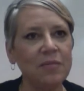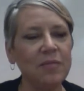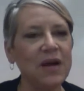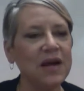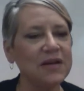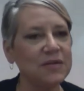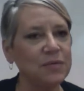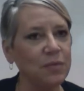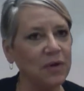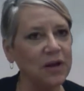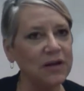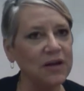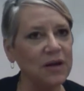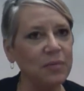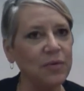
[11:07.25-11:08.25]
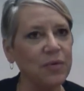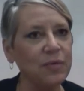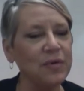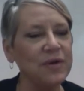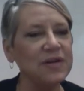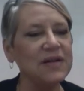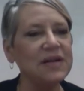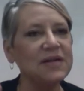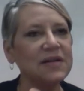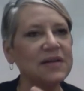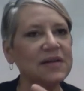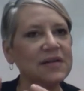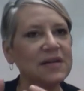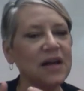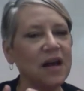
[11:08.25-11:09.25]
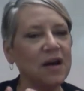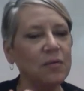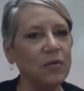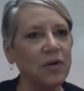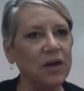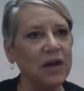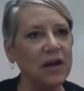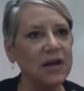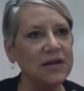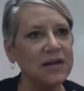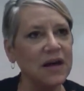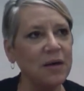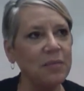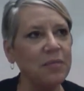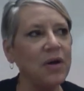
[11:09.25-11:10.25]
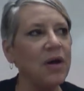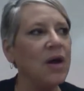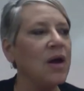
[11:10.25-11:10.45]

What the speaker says: because we'll end up with resistance, and we'll end up